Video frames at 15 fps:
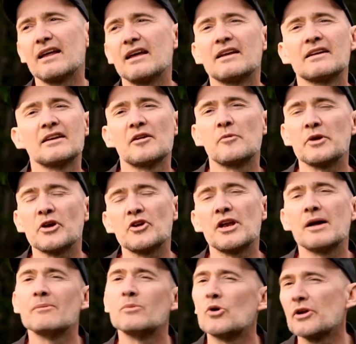And when you got
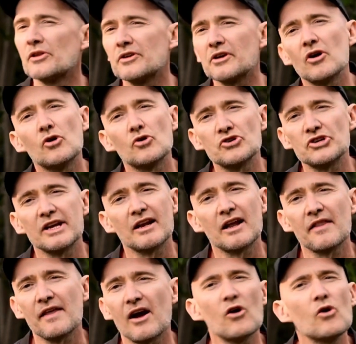number one on the call sheet
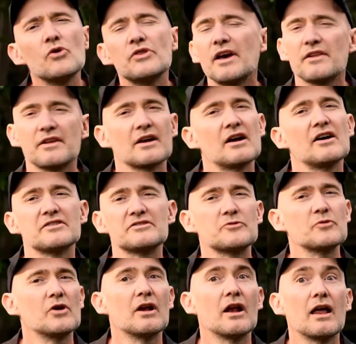like that, all the other cast
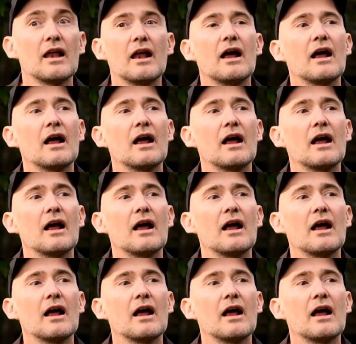were like